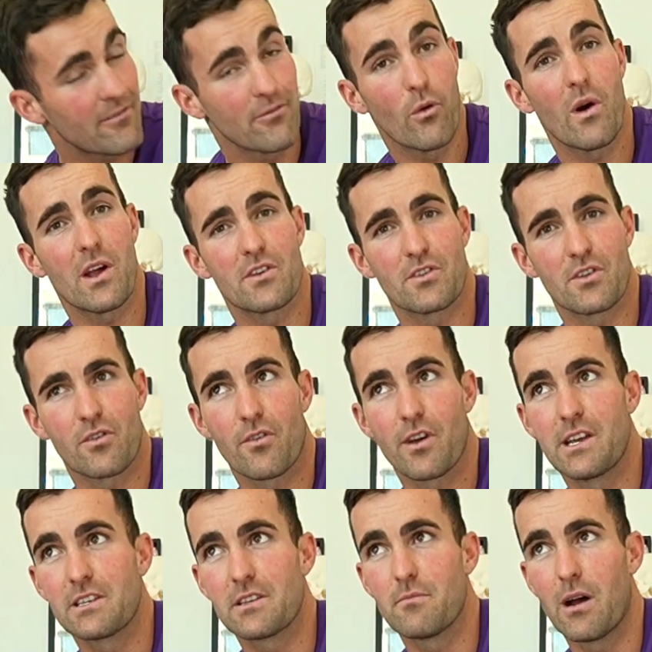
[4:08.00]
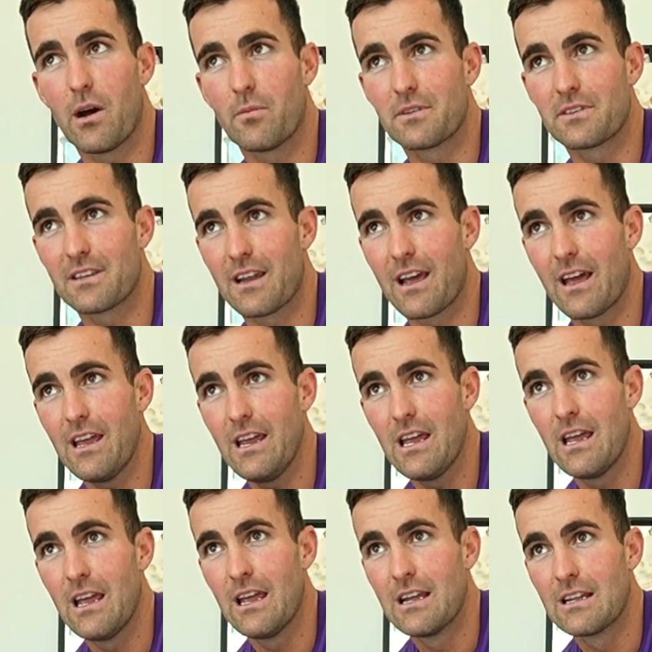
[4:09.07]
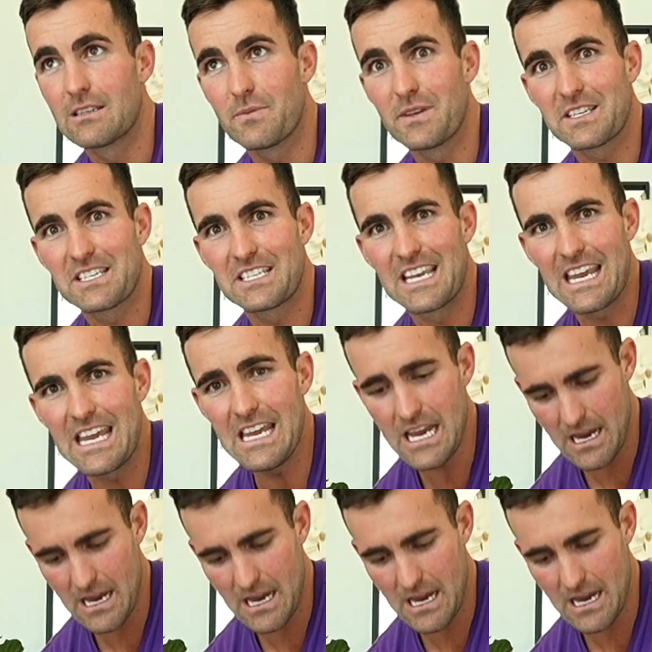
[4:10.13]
400 degrees in Melbourne today. It's a bit sticky.